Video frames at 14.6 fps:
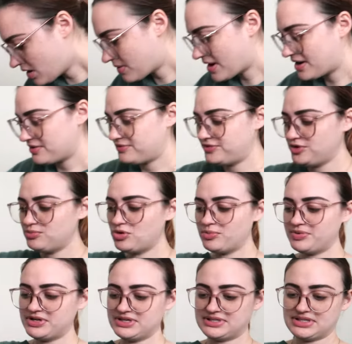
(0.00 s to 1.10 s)
all right, a few more
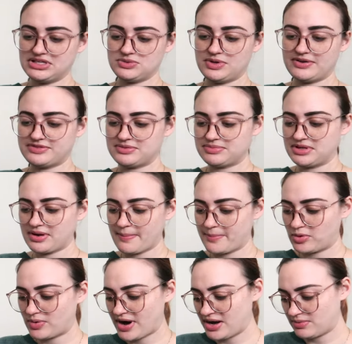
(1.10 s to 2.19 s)
pieces. We have something
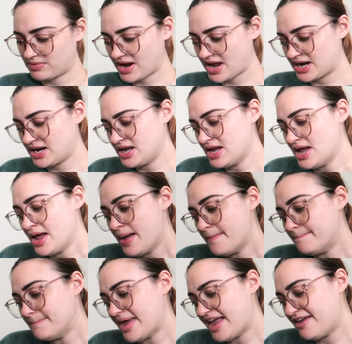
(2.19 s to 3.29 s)
bright red,
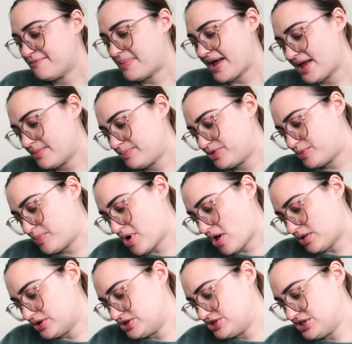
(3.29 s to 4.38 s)
made by
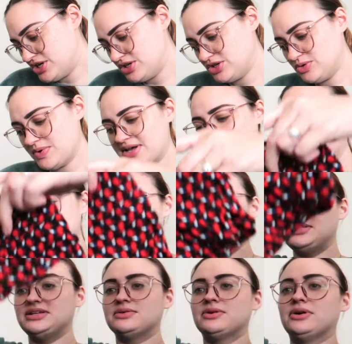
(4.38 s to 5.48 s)
Anthropologie US
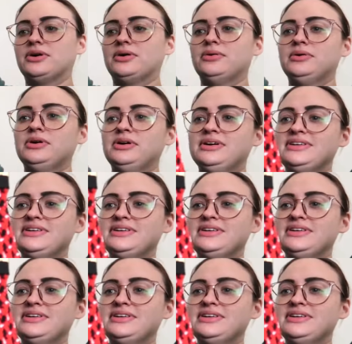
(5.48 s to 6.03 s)
Zero.